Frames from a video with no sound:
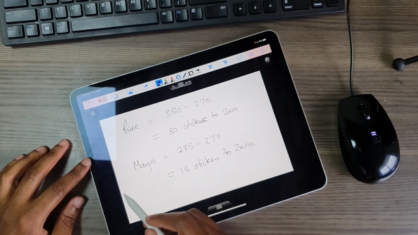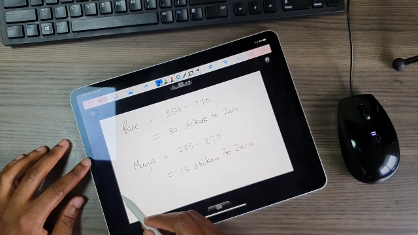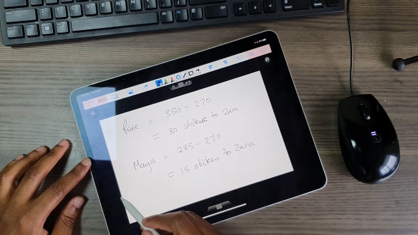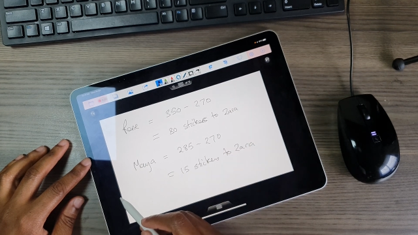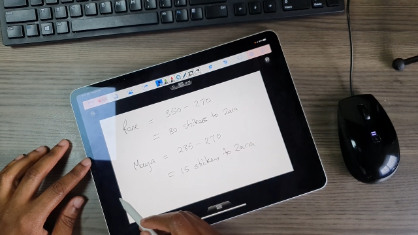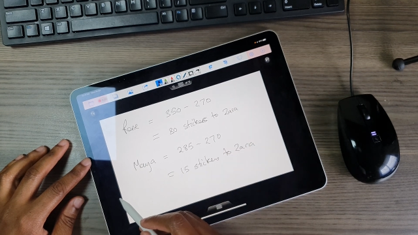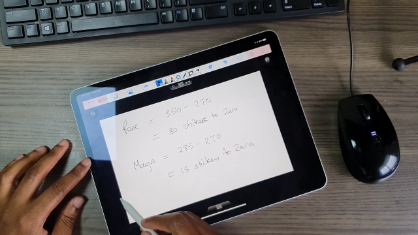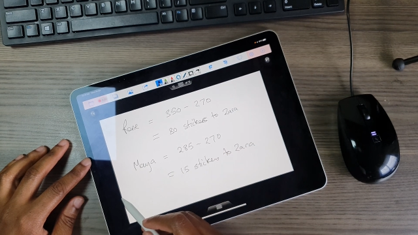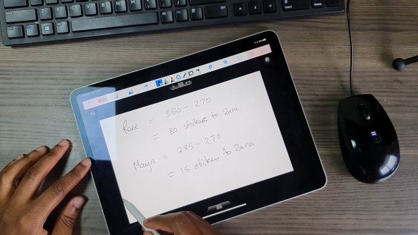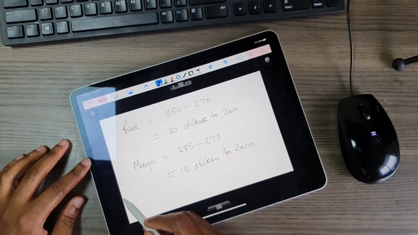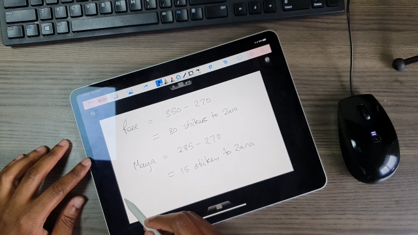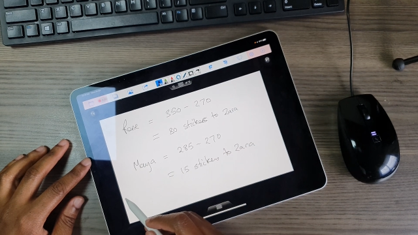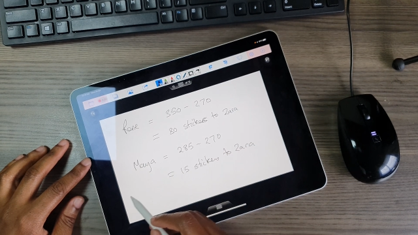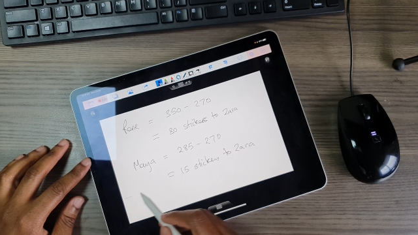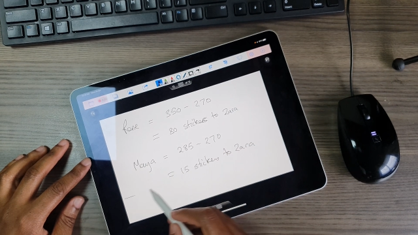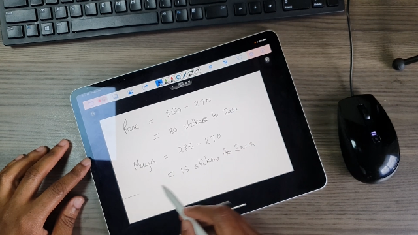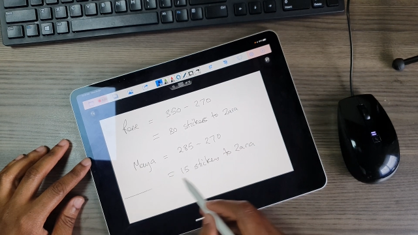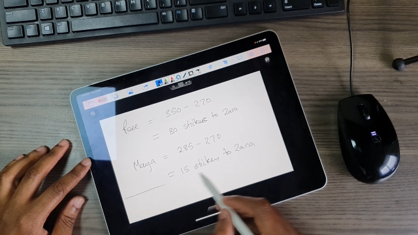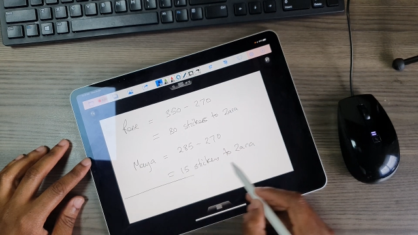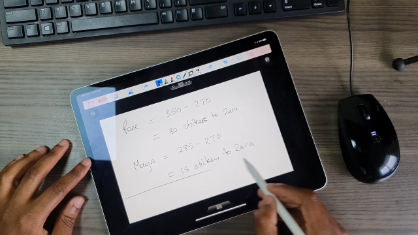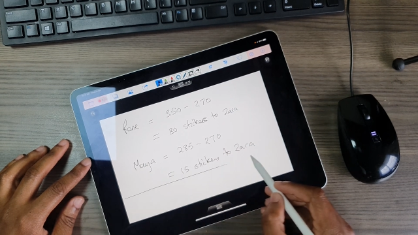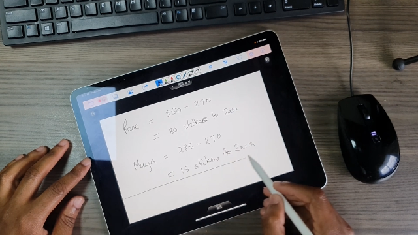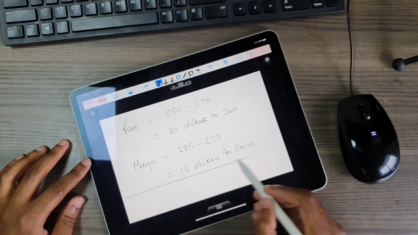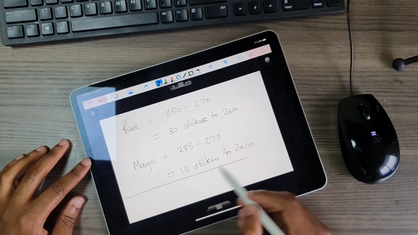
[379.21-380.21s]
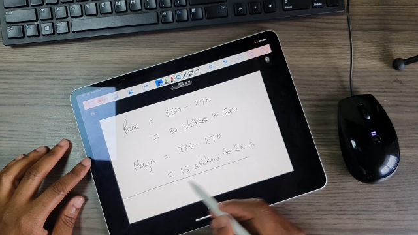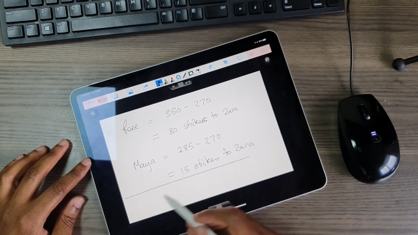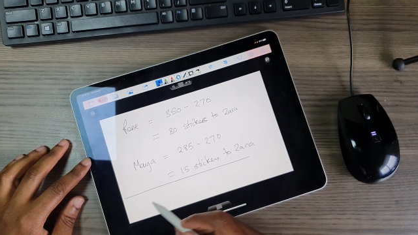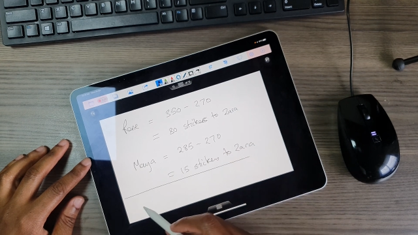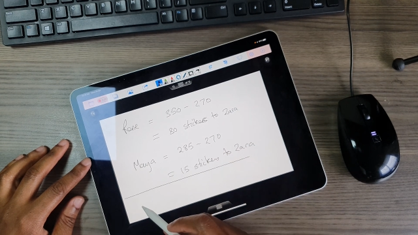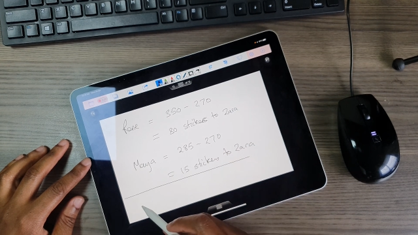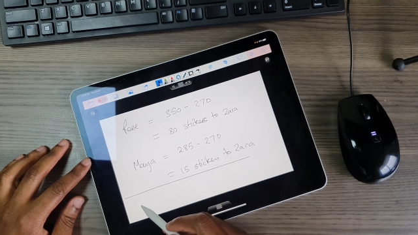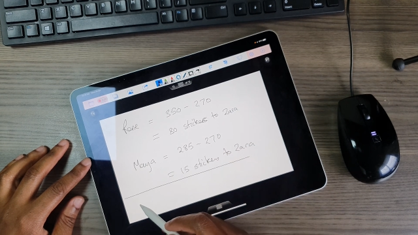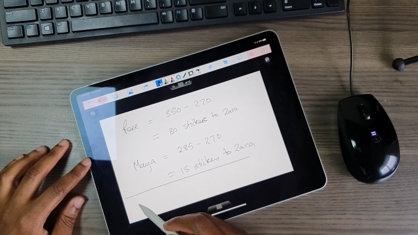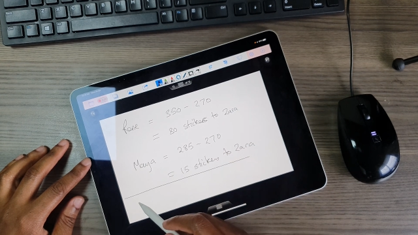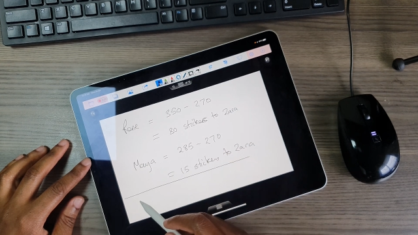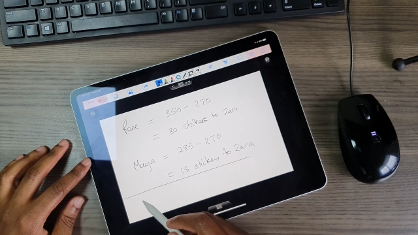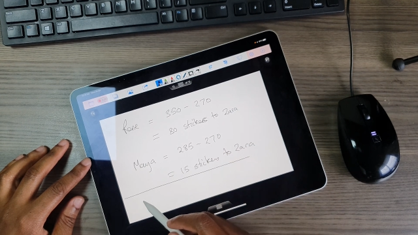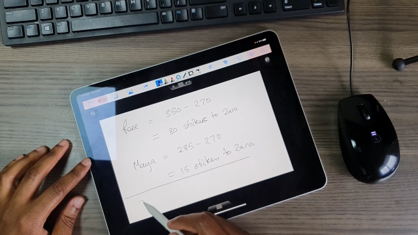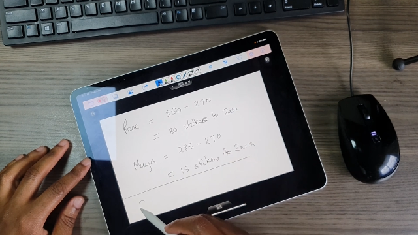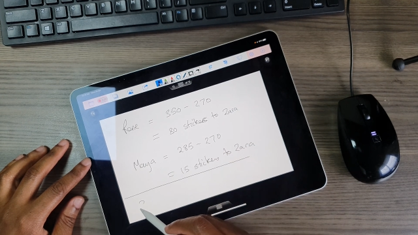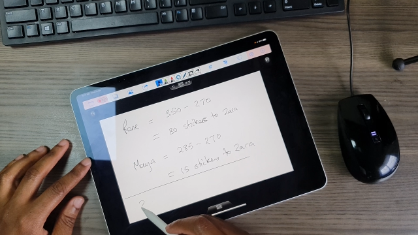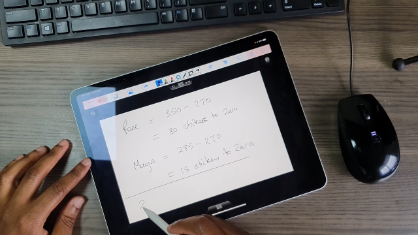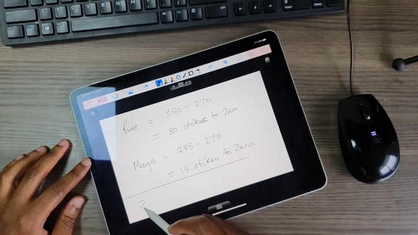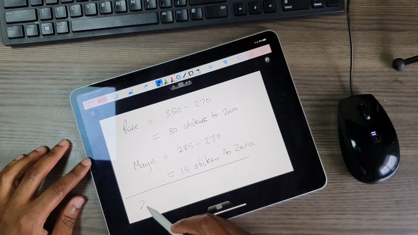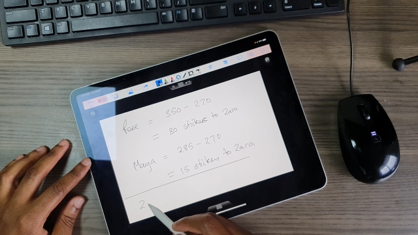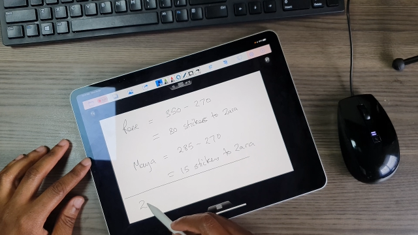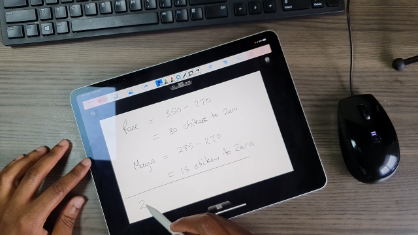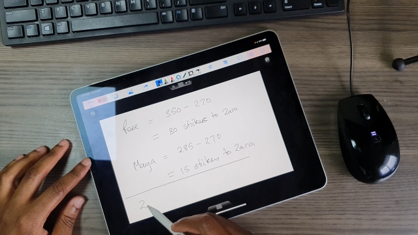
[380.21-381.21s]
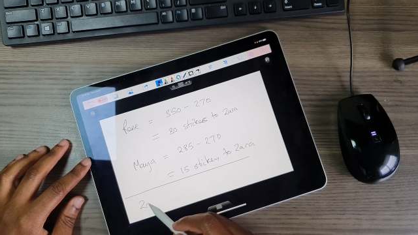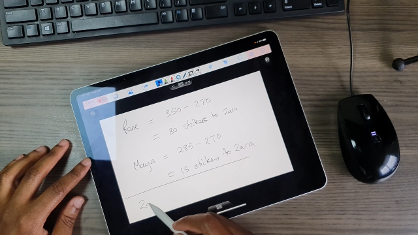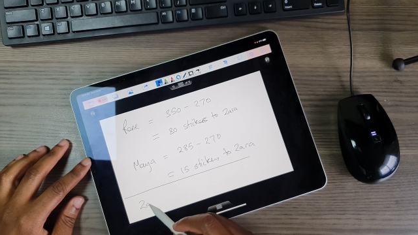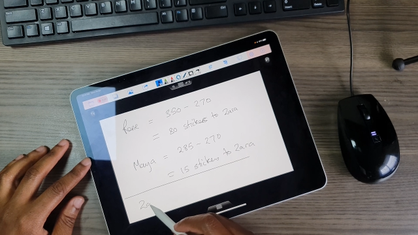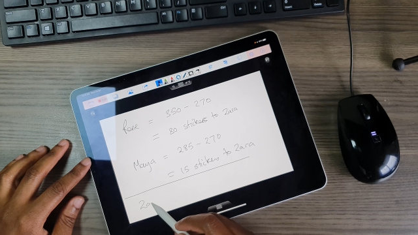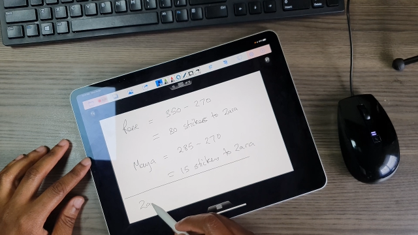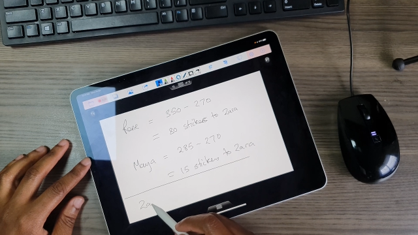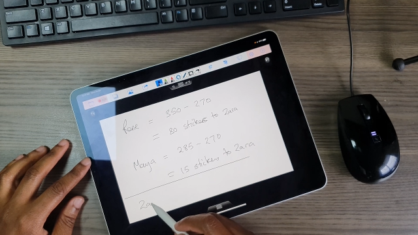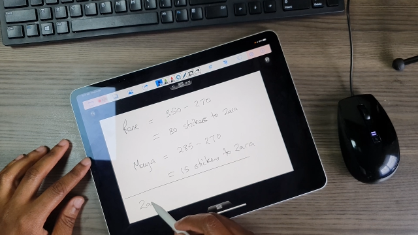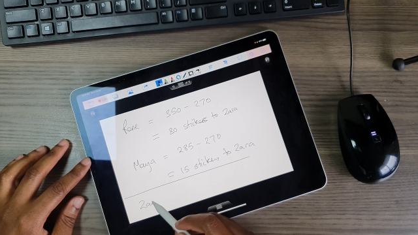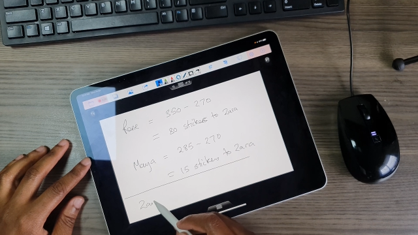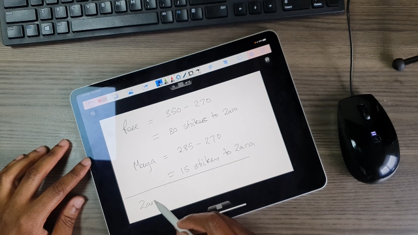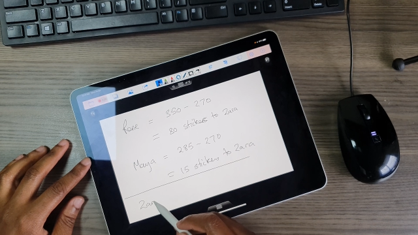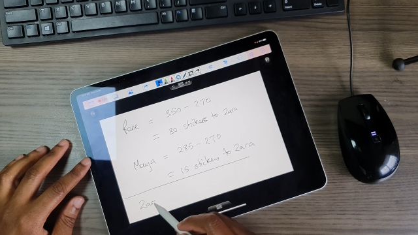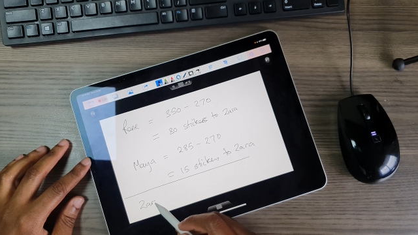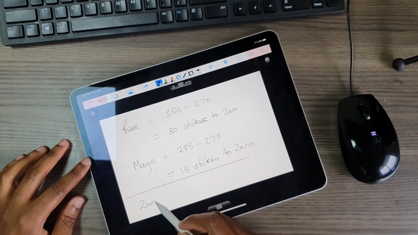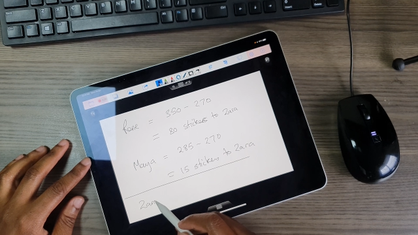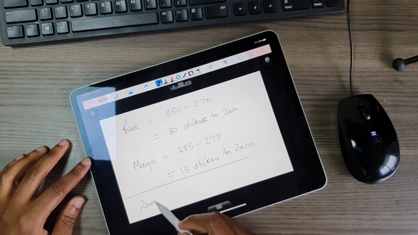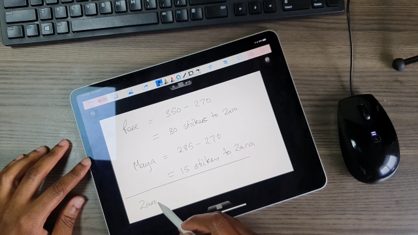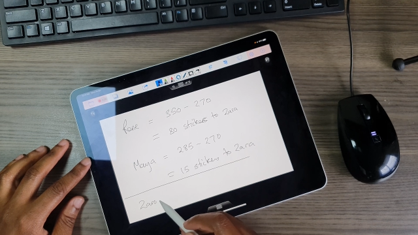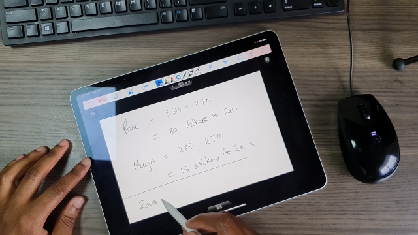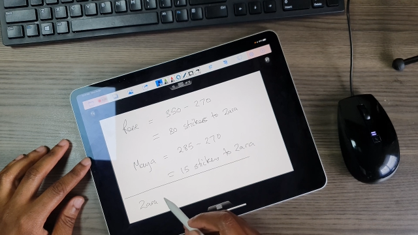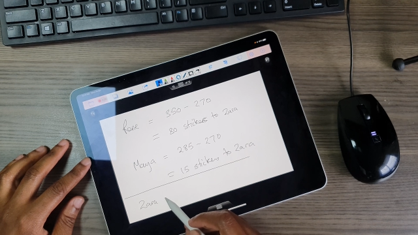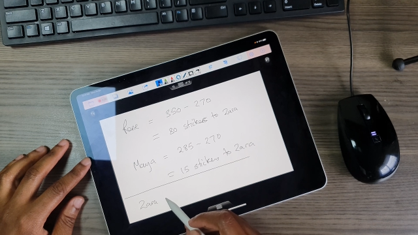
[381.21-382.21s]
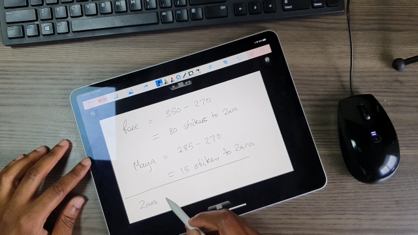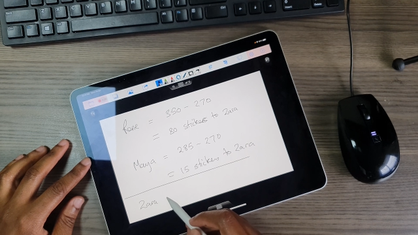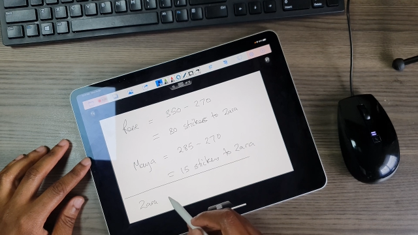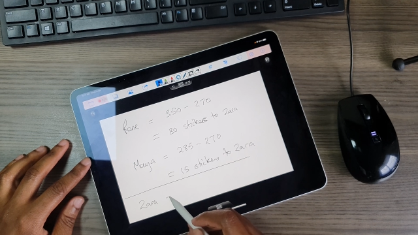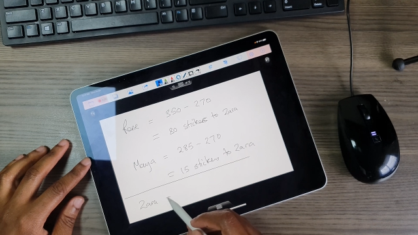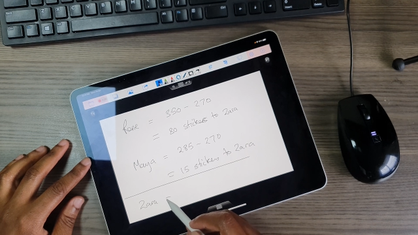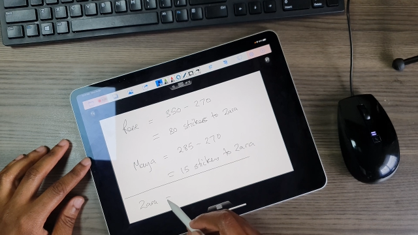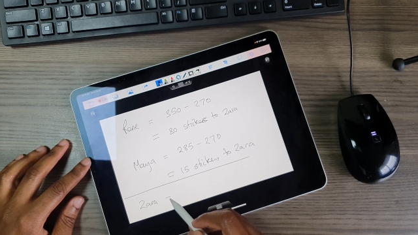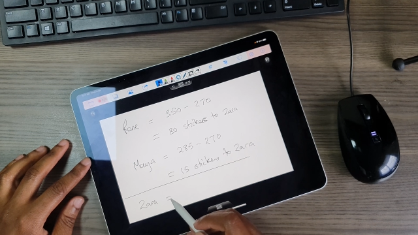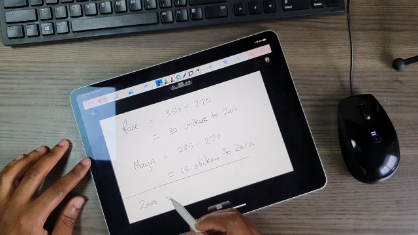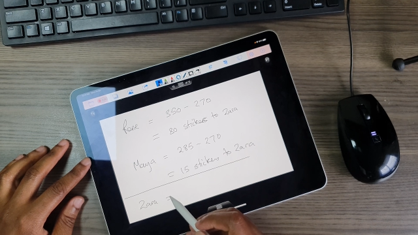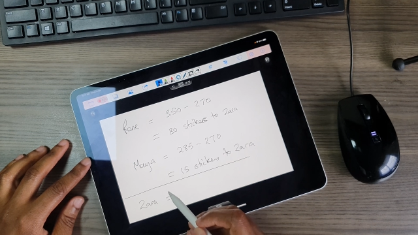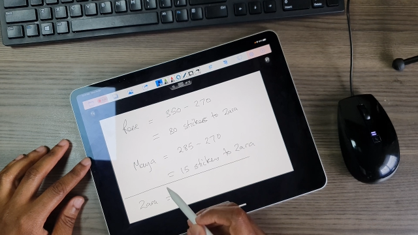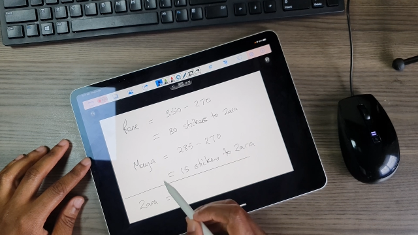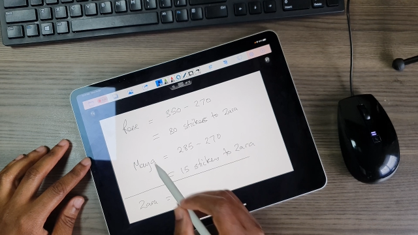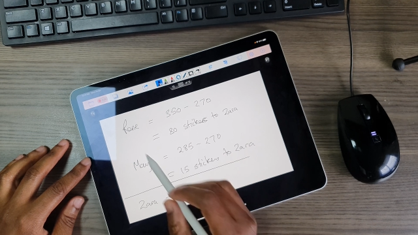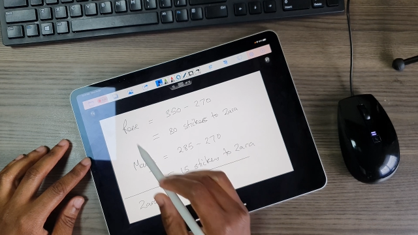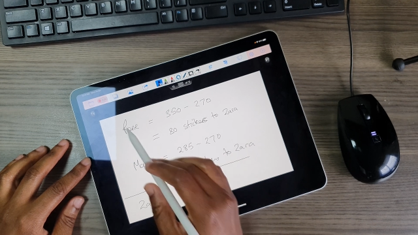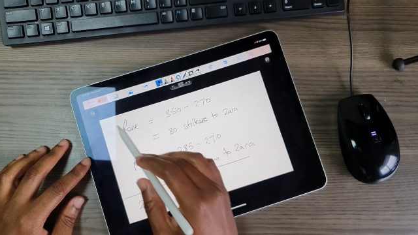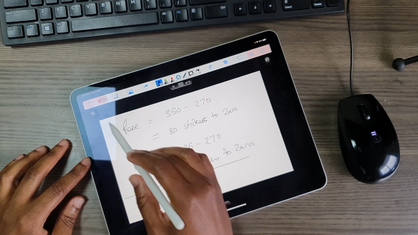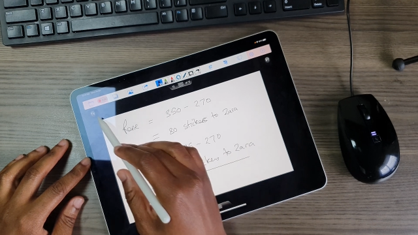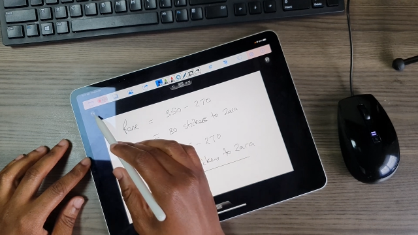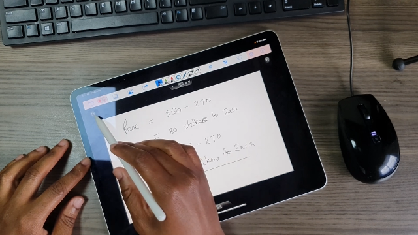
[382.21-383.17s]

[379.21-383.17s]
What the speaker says: No face is visible, so there are no lips to read.